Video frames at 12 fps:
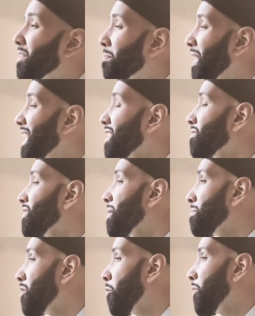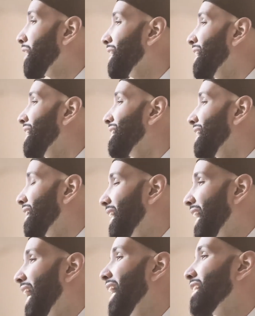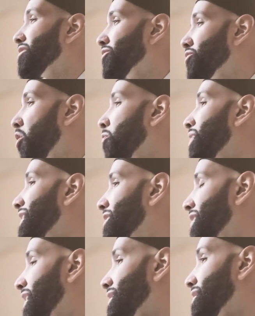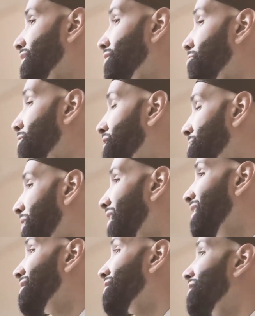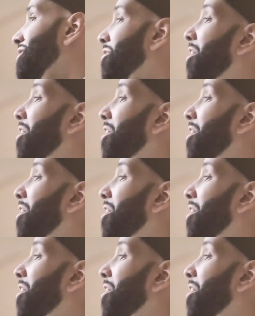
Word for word: by the pain of them knowing that they had so many chances to respond to the